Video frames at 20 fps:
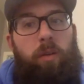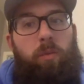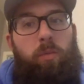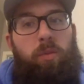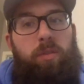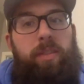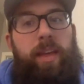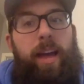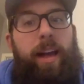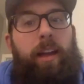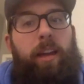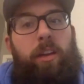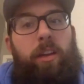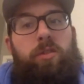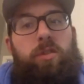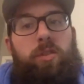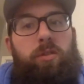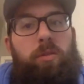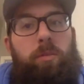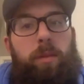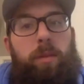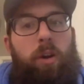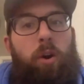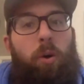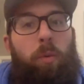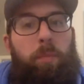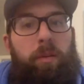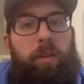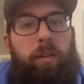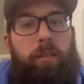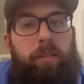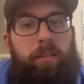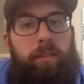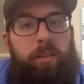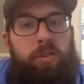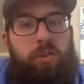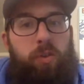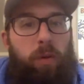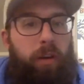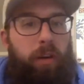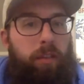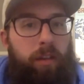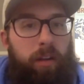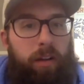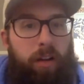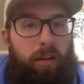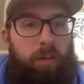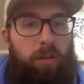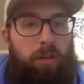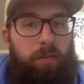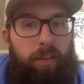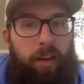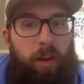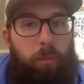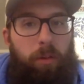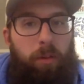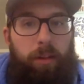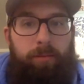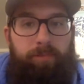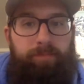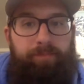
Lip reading: Would that get you to be open to joining the Cutco family?